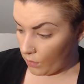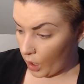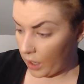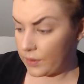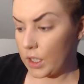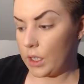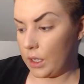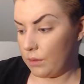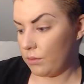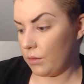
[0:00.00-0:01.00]
I've done
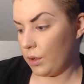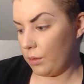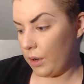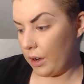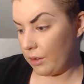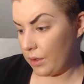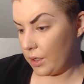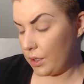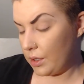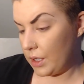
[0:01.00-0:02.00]
that throughout
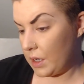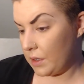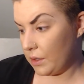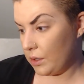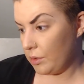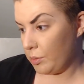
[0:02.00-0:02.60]
the years,